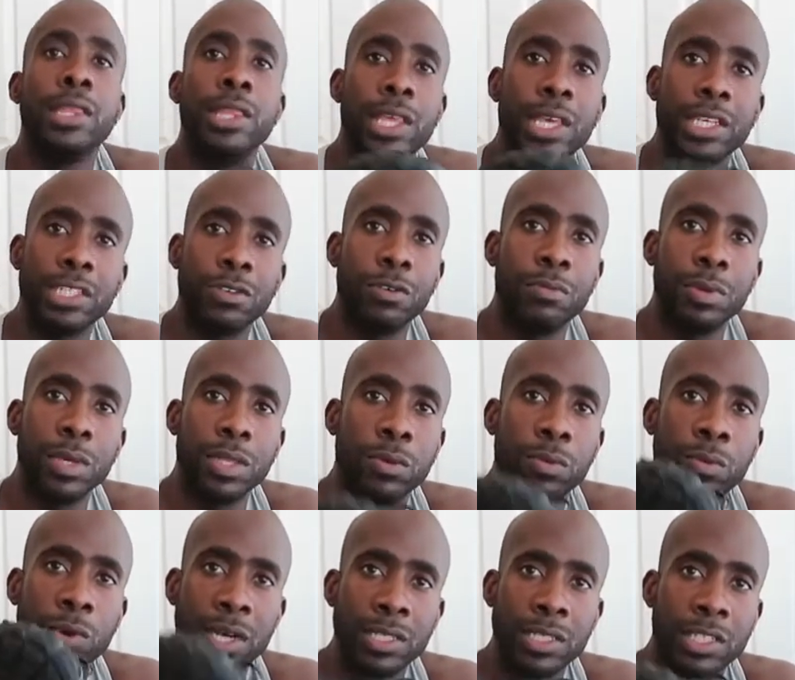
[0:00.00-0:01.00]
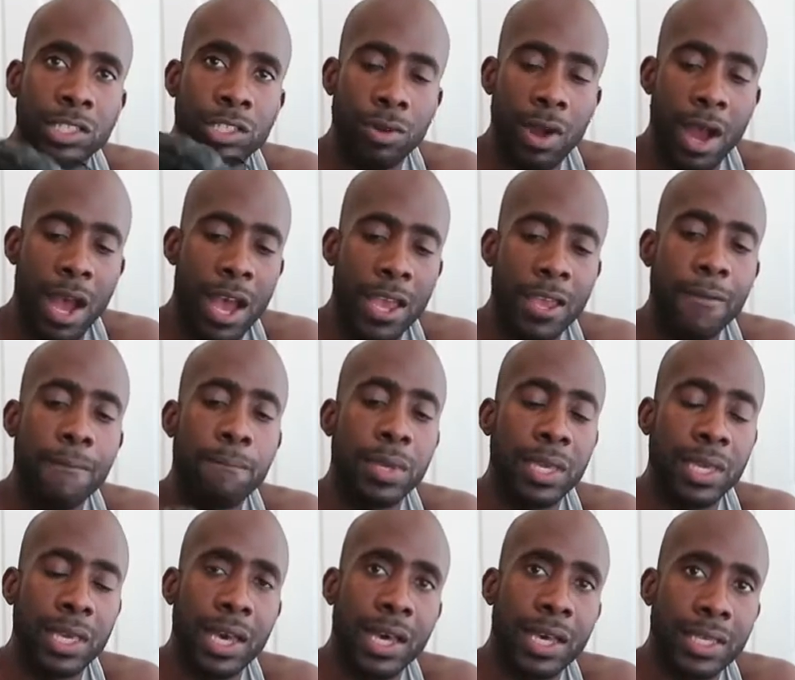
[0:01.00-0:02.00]
This would be the one to try
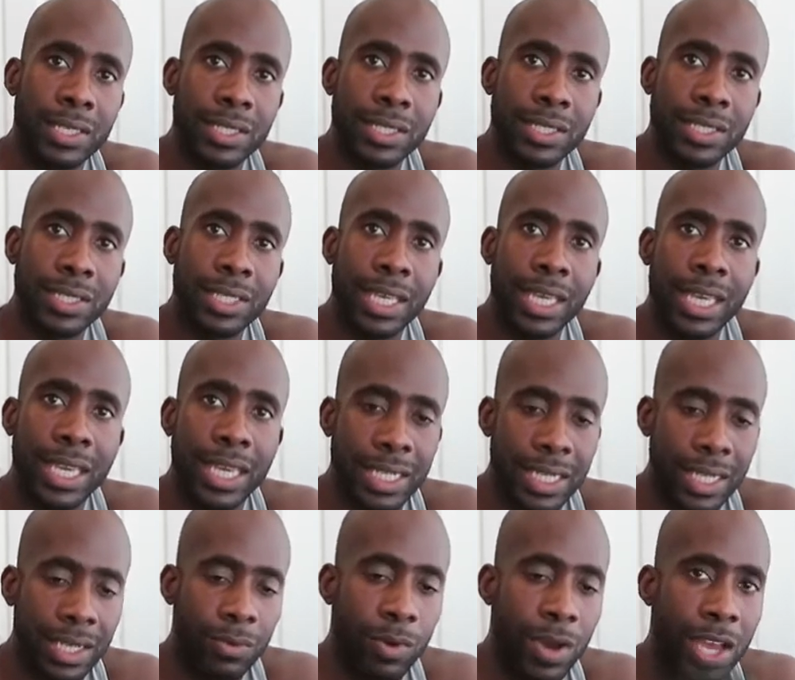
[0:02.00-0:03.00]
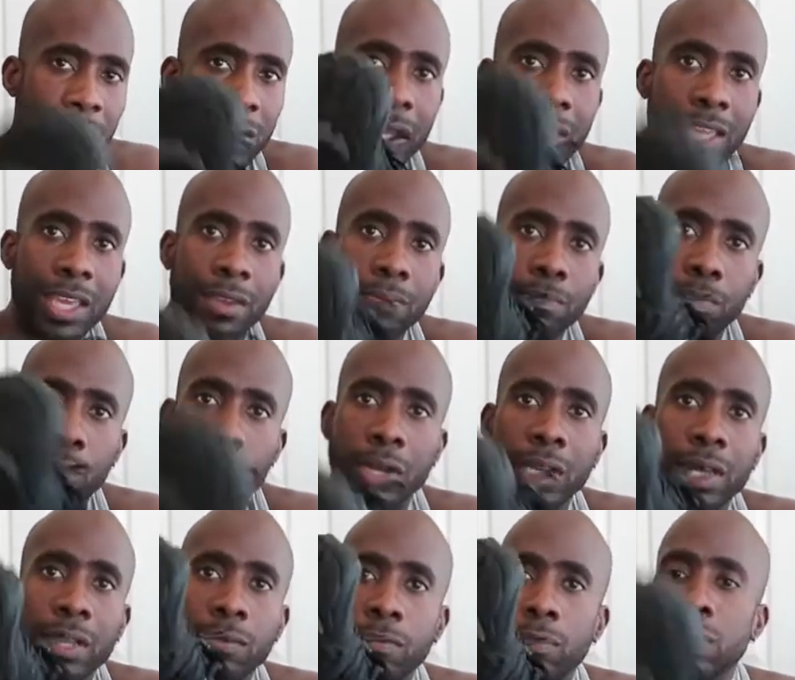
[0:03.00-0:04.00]
because why do I keep
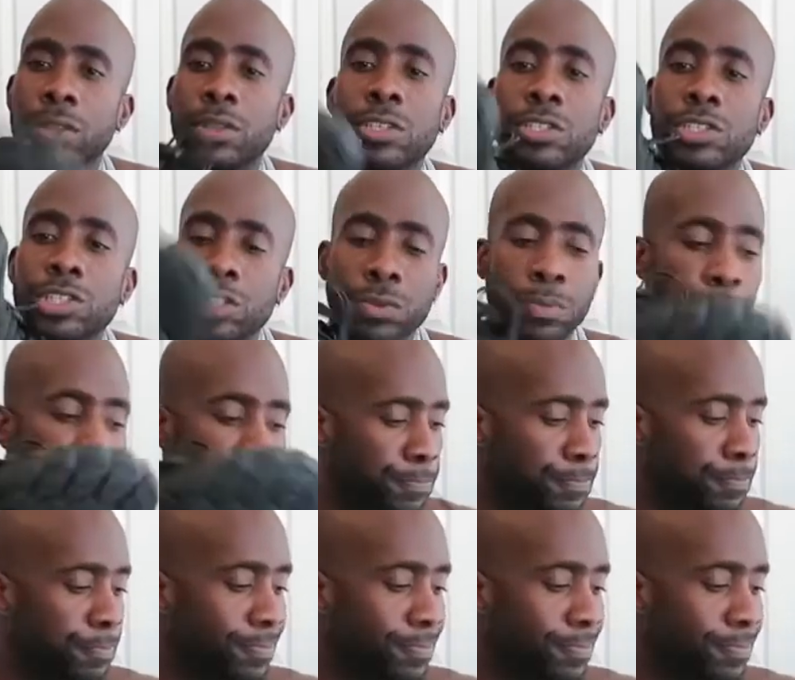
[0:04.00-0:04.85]
pointing with the shoe?